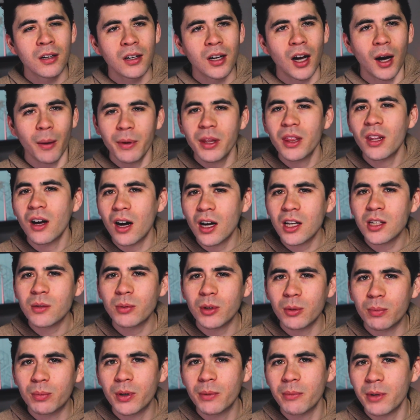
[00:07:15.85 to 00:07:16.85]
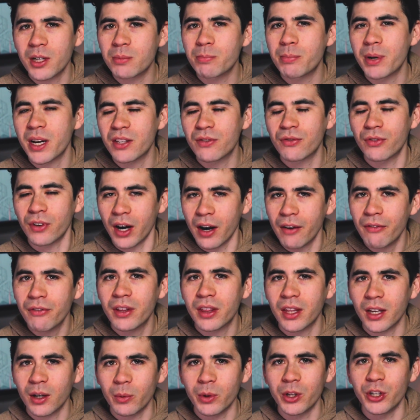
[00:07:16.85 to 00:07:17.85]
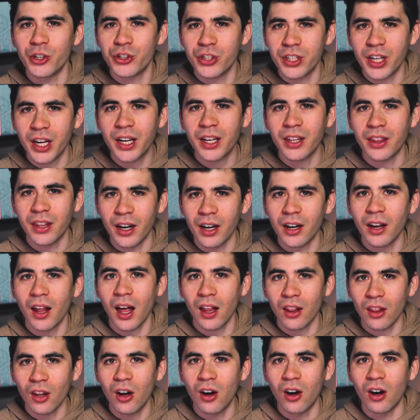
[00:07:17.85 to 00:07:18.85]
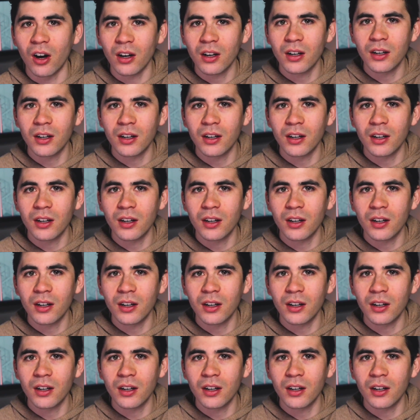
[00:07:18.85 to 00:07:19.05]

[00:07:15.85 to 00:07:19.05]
I mean, the hospital pretty much pays for everything when you're staying in there that long.